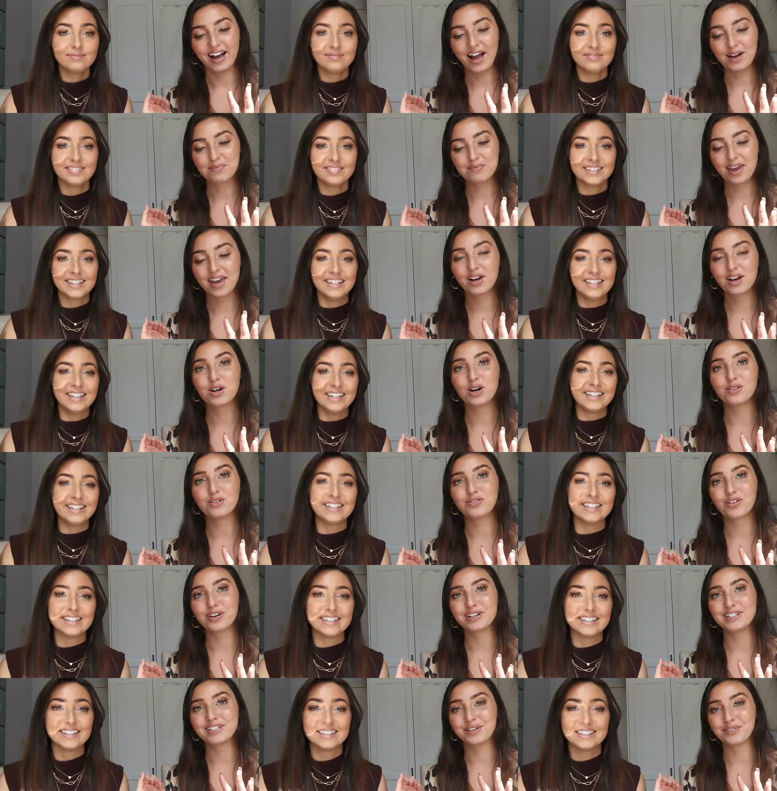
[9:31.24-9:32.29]
Speaker 1: I may go
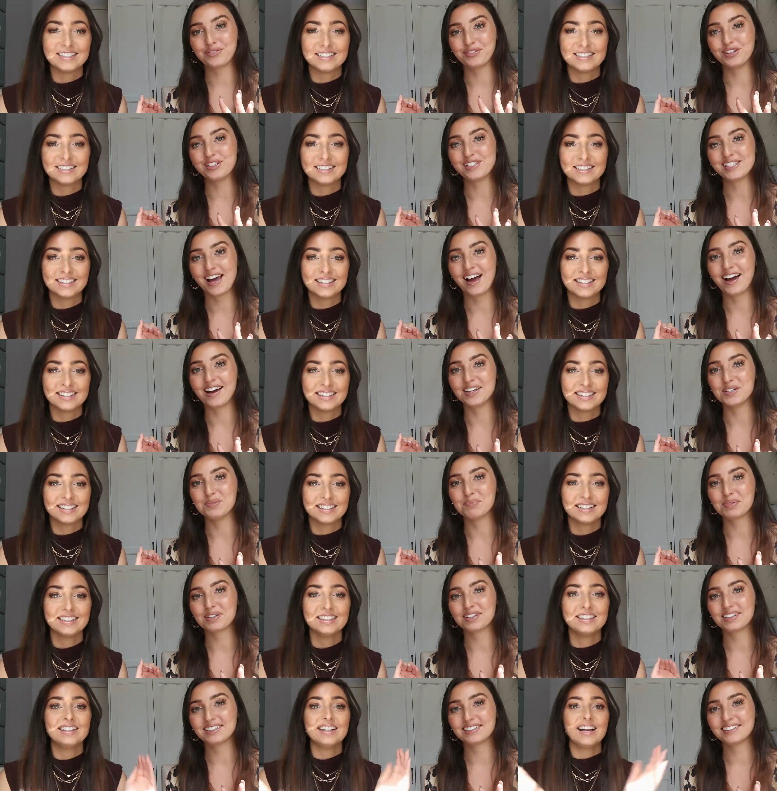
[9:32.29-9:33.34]
for a different type.
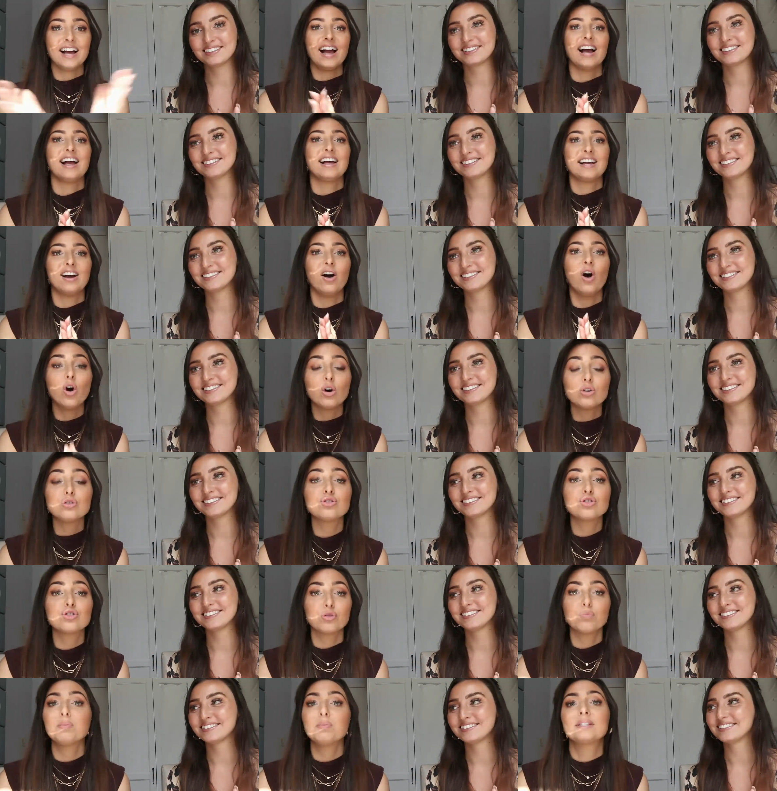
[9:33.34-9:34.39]
one
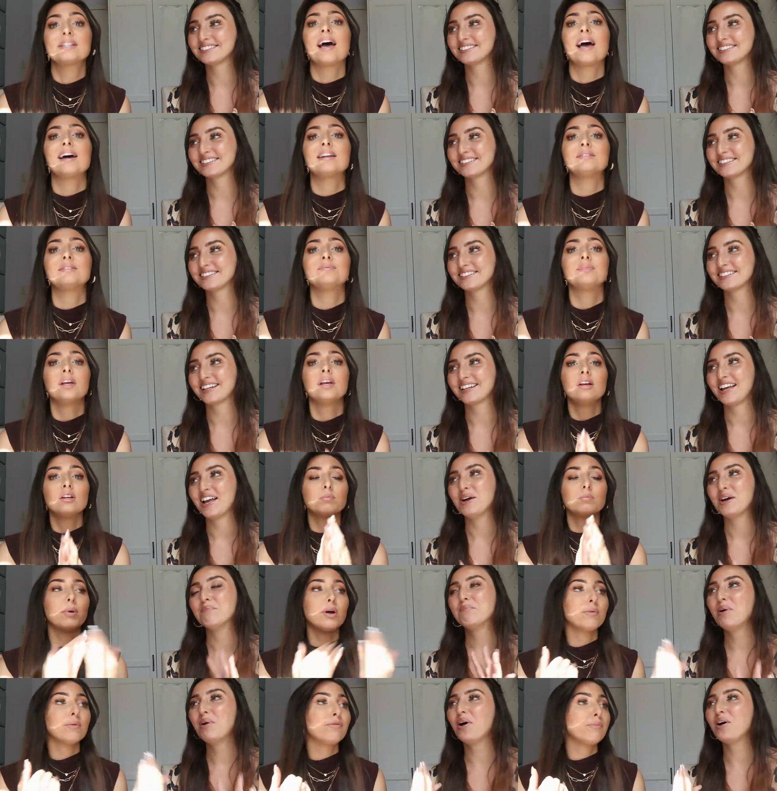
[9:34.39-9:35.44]
Speaker 2: hundred percent.
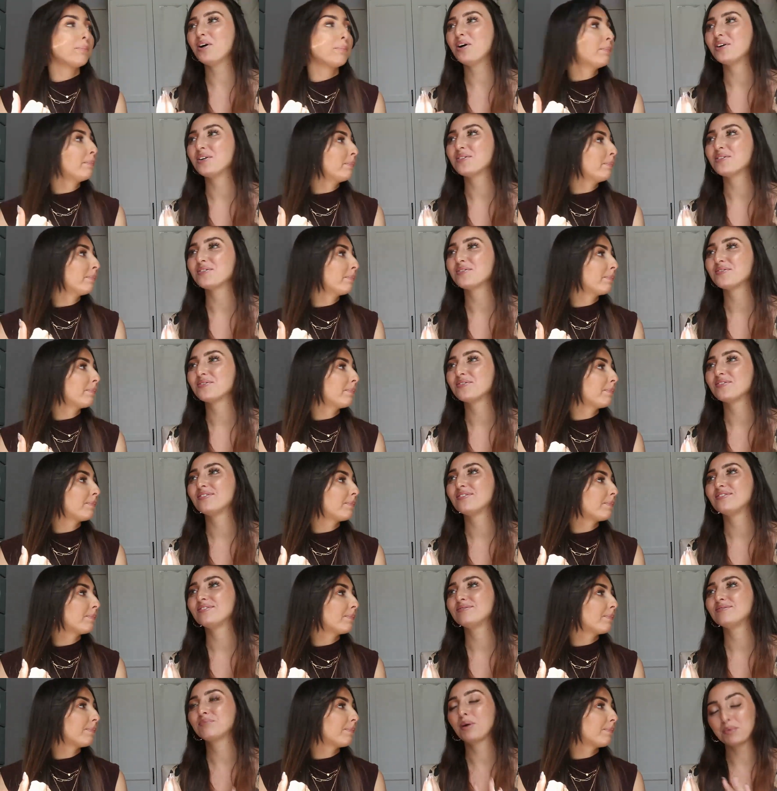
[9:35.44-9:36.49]
But... but
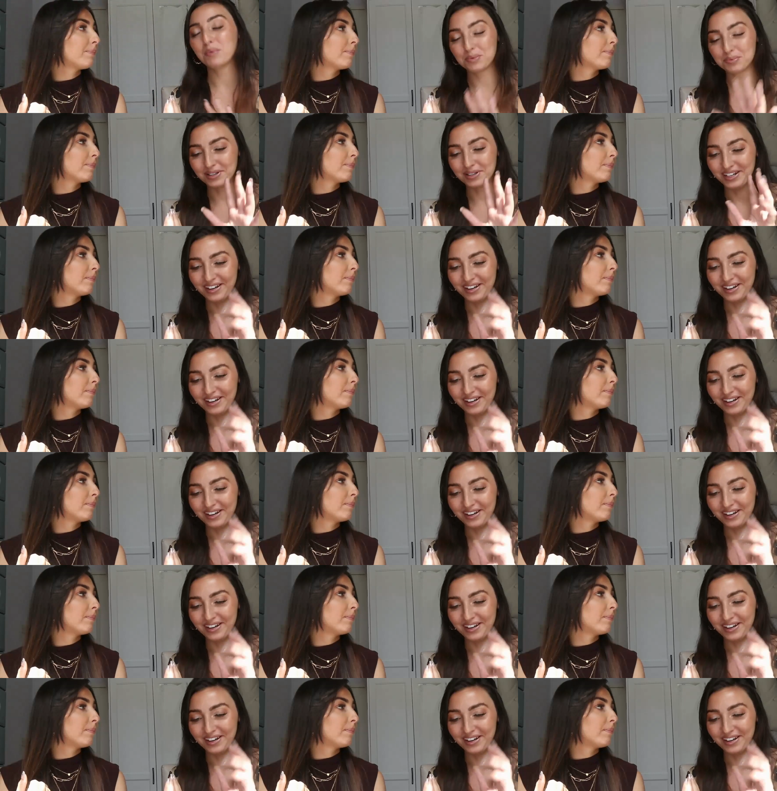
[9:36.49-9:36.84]
probably